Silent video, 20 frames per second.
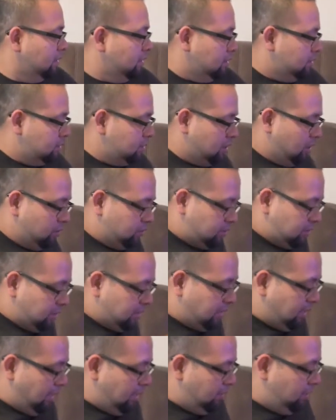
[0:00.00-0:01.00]
So
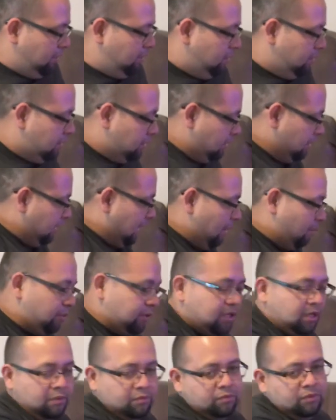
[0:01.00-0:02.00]
together, and that one
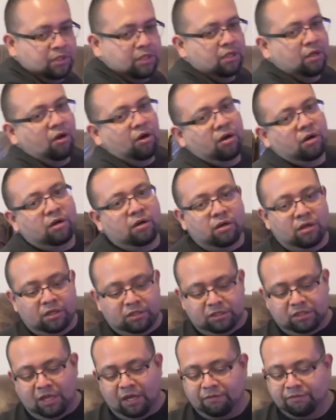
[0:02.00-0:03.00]
comes with a
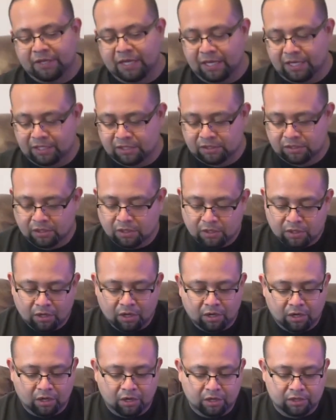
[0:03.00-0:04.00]
soft case,
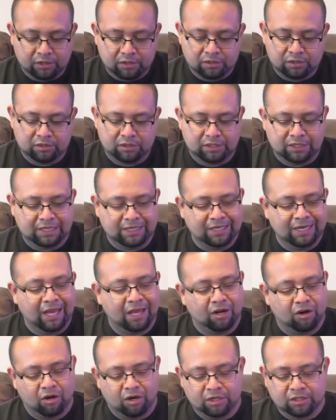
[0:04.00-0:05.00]
hard
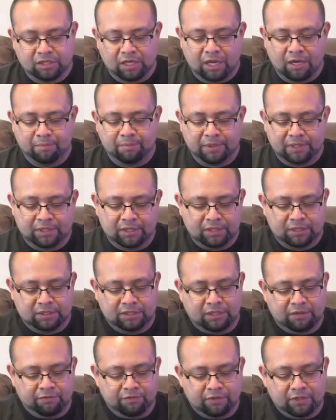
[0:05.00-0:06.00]
not hard top, but it's
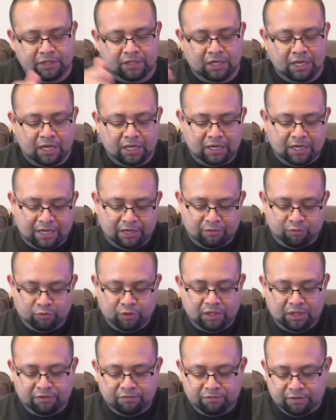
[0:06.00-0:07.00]
definitely not like
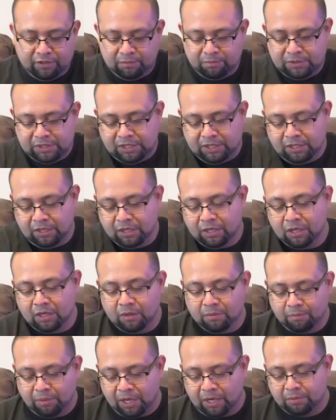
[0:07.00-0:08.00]
really flimsy.
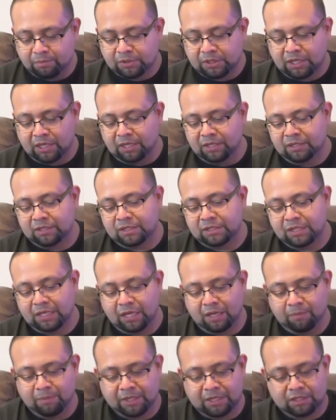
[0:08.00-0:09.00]
Bottom's kind of the
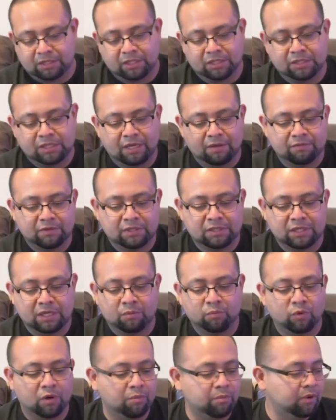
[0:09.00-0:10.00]
same, and it does have the
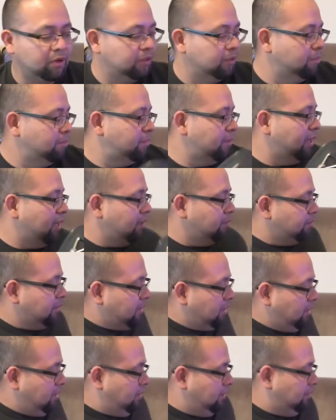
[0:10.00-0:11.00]
same rubber on the bottom
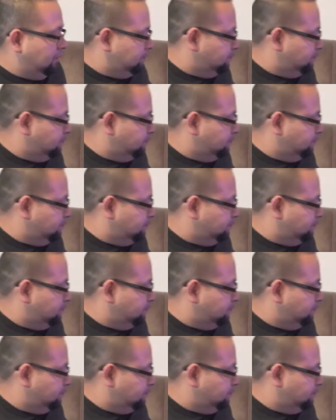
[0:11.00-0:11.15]
here.